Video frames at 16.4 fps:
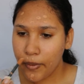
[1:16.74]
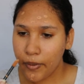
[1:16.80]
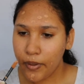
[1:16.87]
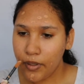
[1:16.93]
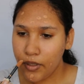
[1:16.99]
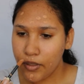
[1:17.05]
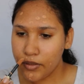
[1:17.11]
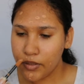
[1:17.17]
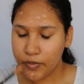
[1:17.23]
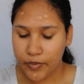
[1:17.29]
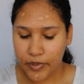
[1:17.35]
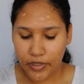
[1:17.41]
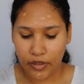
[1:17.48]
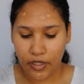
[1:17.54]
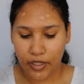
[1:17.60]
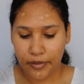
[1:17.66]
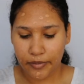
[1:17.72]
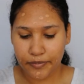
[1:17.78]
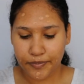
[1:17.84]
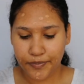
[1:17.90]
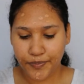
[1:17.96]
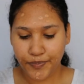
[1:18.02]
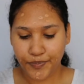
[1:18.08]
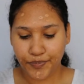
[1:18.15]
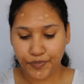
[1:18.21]
a little bit there.
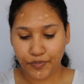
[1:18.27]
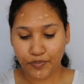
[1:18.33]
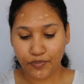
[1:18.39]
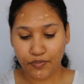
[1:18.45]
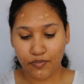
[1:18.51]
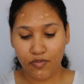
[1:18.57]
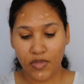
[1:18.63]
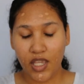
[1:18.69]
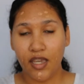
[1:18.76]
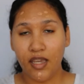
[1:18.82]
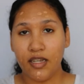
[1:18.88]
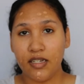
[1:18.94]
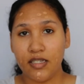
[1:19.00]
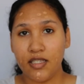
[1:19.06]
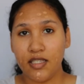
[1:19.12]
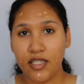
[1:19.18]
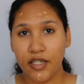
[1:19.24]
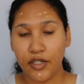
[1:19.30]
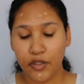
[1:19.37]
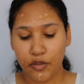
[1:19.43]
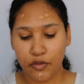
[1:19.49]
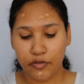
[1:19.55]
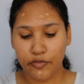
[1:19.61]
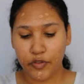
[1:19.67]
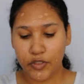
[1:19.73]

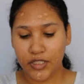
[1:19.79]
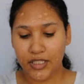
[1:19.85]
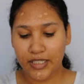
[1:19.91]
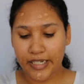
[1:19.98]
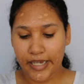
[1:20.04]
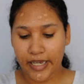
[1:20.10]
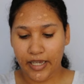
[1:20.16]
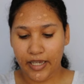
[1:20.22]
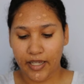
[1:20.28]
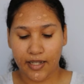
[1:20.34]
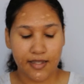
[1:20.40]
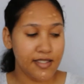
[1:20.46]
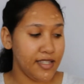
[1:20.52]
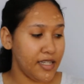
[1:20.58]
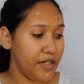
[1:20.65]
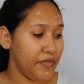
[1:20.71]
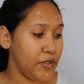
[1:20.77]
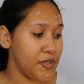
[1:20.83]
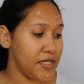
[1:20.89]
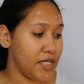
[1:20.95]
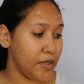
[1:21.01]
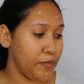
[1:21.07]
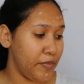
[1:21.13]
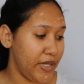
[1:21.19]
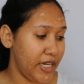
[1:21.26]
So for today, instead of
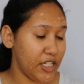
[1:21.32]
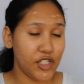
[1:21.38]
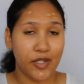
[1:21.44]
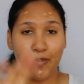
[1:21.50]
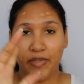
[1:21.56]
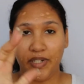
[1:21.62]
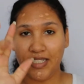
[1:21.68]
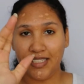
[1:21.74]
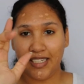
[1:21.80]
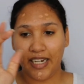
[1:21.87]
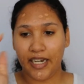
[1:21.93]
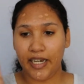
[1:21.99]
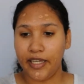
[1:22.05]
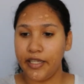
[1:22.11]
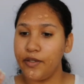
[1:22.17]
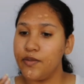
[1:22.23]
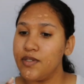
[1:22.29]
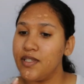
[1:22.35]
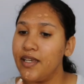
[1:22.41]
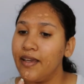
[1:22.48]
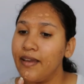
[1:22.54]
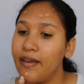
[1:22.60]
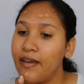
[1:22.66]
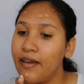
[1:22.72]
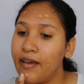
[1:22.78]
using a brush, I'm gonna try
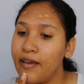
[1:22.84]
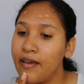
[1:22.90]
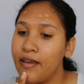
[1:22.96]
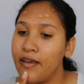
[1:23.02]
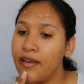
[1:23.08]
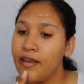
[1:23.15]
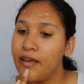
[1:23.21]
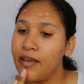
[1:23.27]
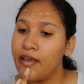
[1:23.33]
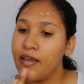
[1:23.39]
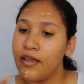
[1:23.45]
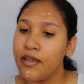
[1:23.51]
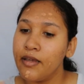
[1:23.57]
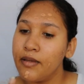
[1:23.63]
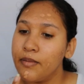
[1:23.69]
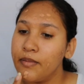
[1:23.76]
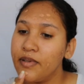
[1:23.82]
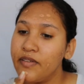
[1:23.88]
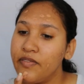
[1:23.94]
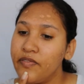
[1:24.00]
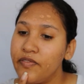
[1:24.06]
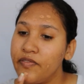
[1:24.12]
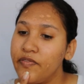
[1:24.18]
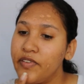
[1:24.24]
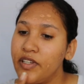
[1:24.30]
using my
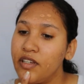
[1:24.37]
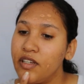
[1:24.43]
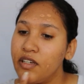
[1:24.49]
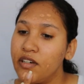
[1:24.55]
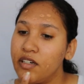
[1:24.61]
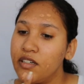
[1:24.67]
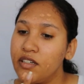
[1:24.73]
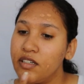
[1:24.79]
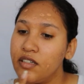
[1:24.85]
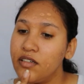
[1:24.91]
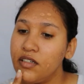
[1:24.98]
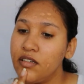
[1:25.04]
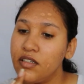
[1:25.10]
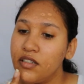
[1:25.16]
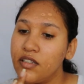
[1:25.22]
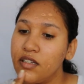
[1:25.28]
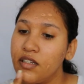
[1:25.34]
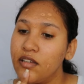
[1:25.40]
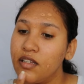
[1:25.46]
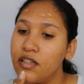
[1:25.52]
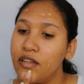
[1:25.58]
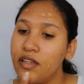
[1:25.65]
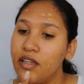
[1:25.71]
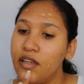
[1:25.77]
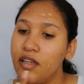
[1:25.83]
finger.
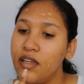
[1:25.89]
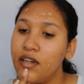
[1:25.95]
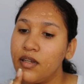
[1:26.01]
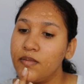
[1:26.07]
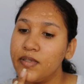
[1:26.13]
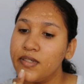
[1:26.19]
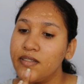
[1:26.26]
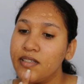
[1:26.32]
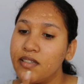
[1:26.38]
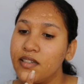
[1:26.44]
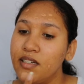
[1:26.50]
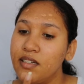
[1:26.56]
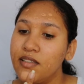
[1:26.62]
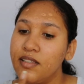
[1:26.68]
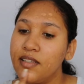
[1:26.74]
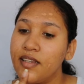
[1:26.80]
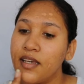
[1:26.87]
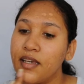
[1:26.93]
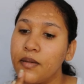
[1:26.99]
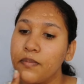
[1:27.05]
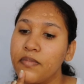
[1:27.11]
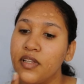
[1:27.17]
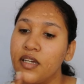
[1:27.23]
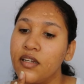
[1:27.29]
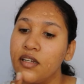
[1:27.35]
And I'm just gonna
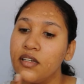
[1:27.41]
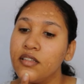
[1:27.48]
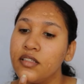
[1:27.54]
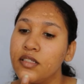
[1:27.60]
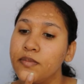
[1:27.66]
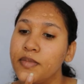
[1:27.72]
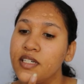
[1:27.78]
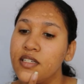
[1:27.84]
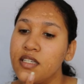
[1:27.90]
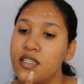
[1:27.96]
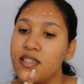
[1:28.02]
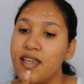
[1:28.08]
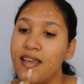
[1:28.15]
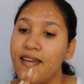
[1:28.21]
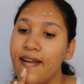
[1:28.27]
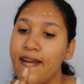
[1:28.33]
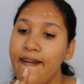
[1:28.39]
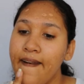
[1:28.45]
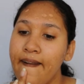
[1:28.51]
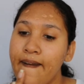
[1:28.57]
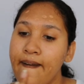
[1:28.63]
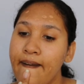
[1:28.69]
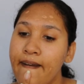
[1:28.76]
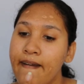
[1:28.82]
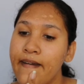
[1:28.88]
tap that into my skin
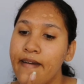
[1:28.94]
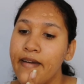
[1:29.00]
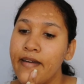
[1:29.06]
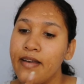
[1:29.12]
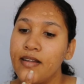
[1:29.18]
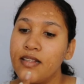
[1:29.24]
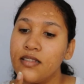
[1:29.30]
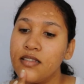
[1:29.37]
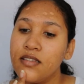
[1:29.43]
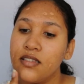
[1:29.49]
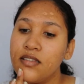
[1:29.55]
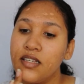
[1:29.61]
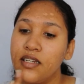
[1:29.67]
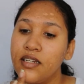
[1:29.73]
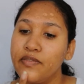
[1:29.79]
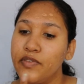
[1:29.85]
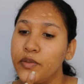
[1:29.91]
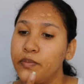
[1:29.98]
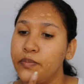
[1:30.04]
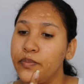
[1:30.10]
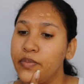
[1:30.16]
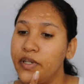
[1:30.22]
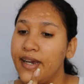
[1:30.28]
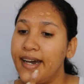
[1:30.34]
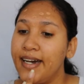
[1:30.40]
instead of a
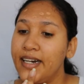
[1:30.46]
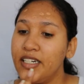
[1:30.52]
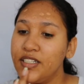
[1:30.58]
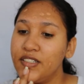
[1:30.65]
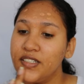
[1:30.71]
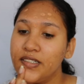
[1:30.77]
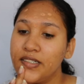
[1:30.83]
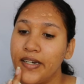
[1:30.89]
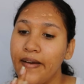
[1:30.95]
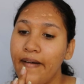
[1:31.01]
brush,